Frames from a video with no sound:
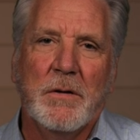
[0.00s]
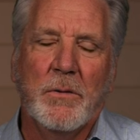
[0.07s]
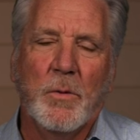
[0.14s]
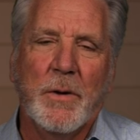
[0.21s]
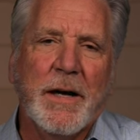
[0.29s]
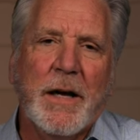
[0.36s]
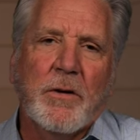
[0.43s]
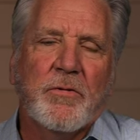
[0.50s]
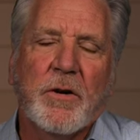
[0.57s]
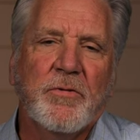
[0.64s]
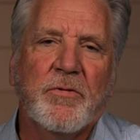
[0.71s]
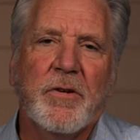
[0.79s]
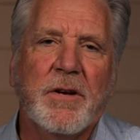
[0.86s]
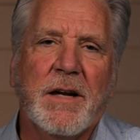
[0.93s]
We can't
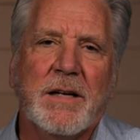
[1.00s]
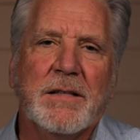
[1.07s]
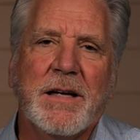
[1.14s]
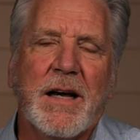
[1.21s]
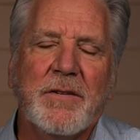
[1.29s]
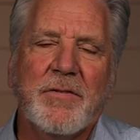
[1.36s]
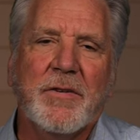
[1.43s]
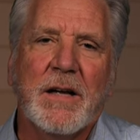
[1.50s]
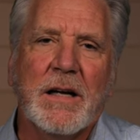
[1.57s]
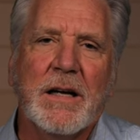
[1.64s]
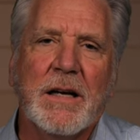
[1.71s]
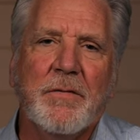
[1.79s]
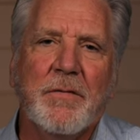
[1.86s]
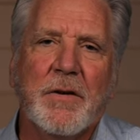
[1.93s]
trust genetic
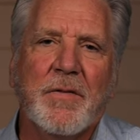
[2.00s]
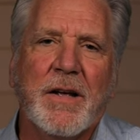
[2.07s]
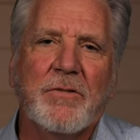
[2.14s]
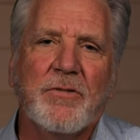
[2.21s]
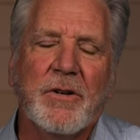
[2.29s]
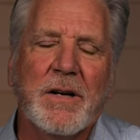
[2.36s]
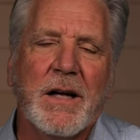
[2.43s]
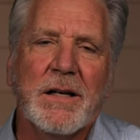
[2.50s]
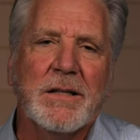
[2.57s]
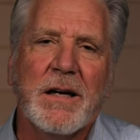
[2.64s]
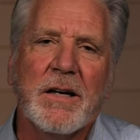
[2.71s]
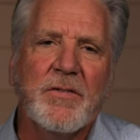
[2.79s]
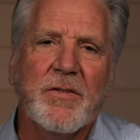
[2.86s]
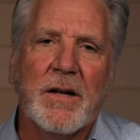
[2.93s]
testing, and even if that genetic
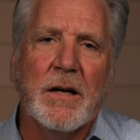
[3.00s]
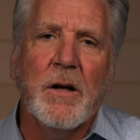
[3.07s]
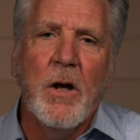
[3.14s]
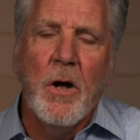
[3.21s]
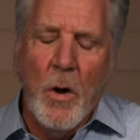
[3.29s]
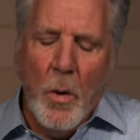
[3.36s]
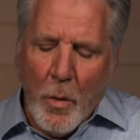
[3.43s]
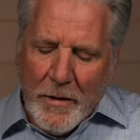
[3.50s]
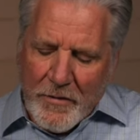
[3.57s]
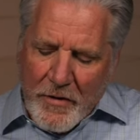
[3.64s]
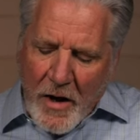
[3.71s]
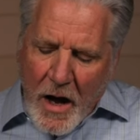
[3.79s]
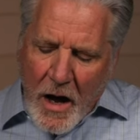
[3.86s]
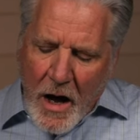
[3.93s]
testing
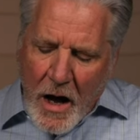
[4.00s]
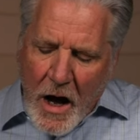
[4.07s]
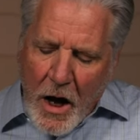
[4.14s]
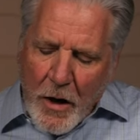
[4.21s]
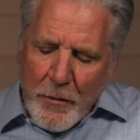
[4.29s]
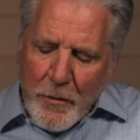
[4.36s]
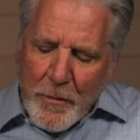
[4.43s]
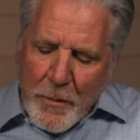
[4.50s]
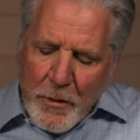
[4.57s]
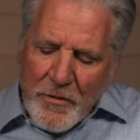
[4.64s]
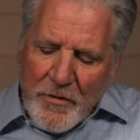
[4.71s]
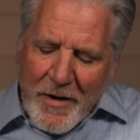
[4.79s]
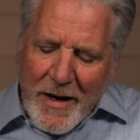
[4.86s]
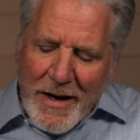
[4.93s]
was
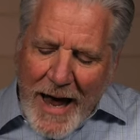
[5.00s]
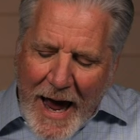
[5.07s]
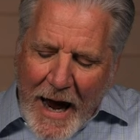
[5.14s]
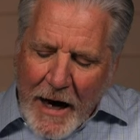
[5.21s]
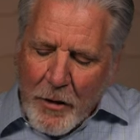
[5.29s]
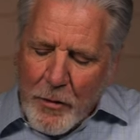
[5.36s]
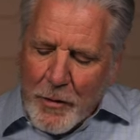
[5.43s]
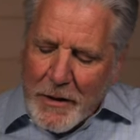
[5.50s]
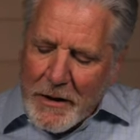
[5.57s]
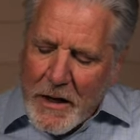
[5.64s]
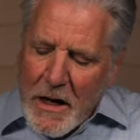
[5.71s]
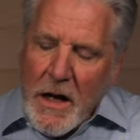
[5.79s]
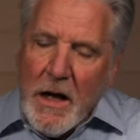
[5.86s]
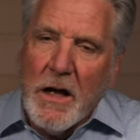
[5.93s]
100% accurate,